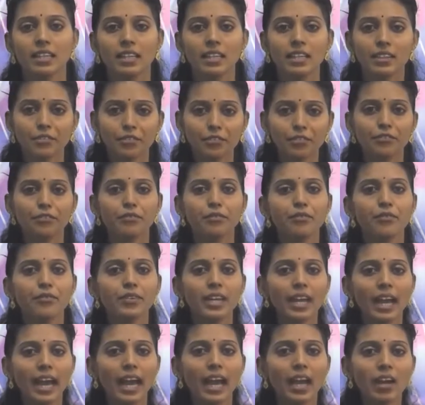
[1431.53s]
If
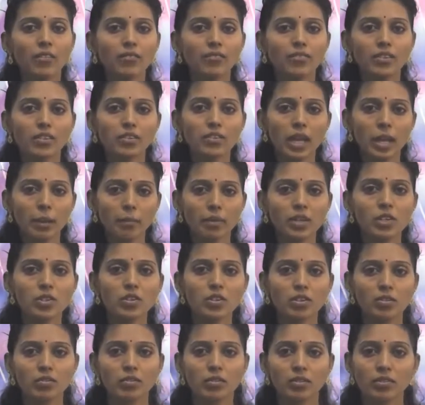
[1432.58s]
we have the
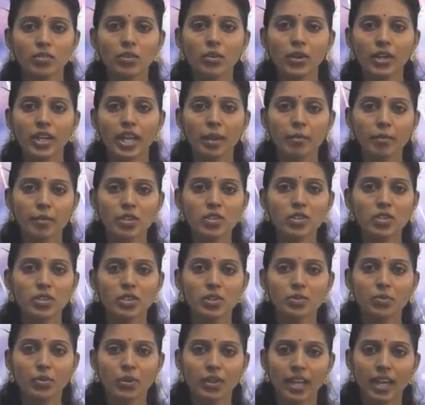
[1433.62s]
3
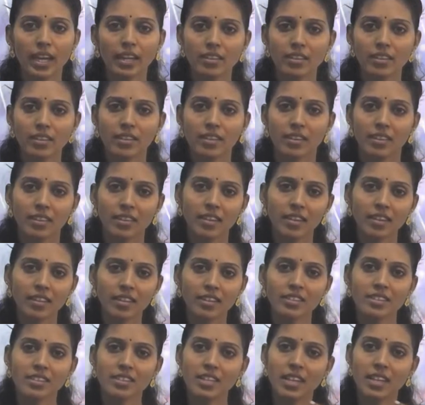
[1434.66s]
dimensions for that, then
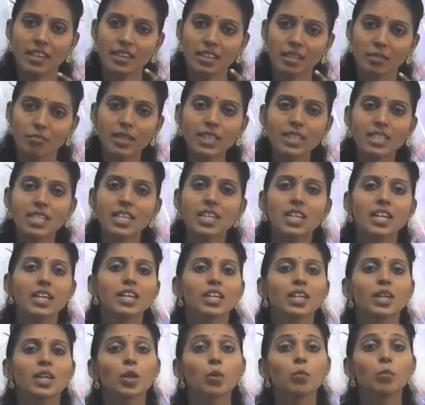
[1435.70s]
it is nothing but
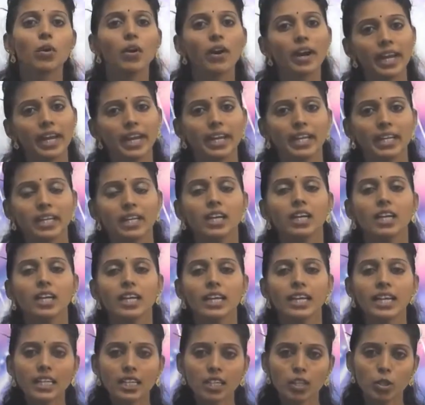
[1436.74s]
cuboid.
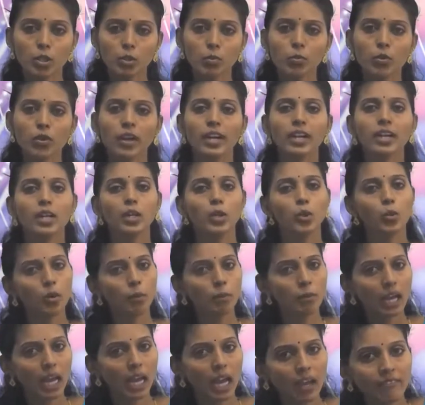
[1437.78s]
In a cuboid, you
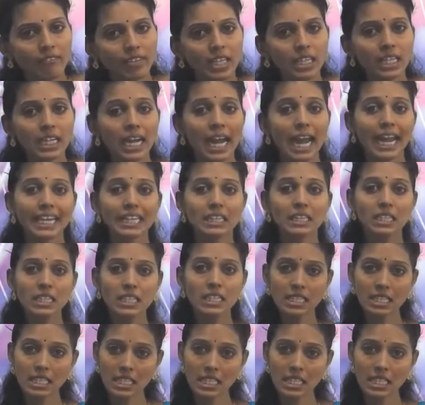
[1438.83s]
will be having either